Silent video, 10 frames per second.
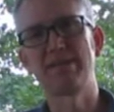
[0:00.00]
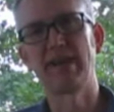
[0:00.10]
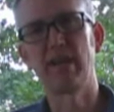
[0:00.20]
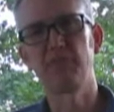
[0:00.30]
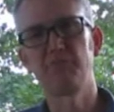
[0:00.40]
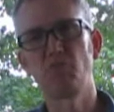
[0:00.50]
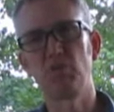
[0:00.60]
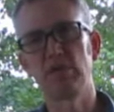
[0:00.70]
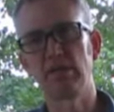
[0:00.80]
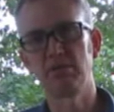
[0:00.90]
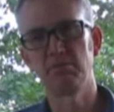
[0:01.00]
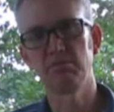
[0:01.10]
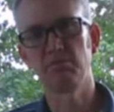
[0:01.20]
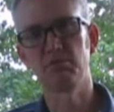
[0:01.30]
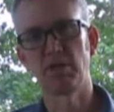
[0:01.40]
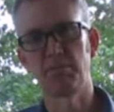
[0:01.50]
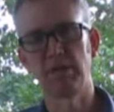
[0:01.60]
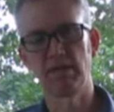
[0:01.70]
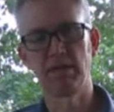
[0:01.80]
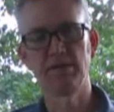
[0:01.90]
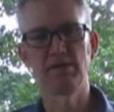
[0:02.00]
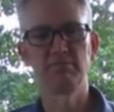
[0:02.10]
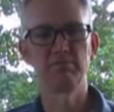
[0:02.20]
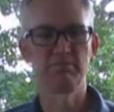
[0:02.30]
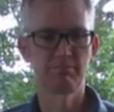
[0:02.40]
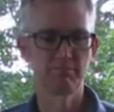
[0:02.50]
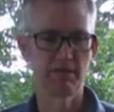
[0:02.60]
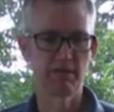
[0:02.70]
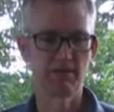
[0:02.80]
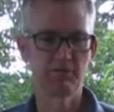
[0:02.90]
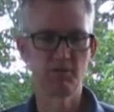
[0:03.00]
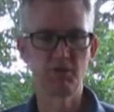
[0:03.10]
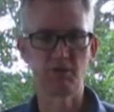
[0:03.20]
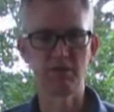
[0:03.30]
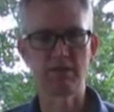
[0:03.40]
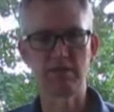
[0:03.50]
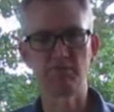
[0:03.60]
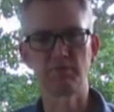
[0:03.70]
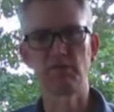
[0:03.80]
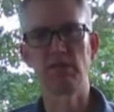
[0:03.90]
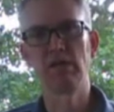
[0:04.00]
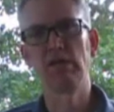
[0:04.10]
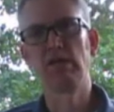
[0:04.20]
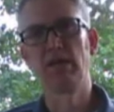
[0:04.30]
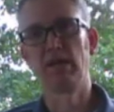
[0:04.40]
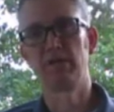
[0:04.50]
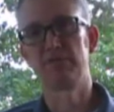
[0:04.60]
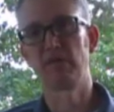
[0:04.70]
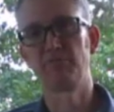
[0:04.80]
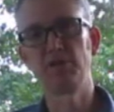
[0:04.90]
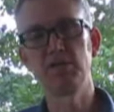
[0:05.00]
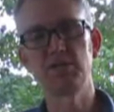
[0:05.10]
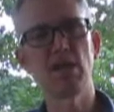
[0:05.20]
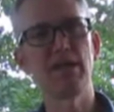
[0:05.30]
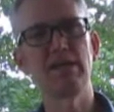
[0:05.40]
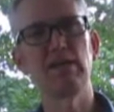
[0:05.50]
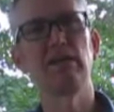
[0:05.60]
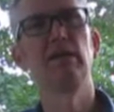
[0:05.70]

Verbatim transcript: California was coming in uh, to the Union, 1850, as a free state,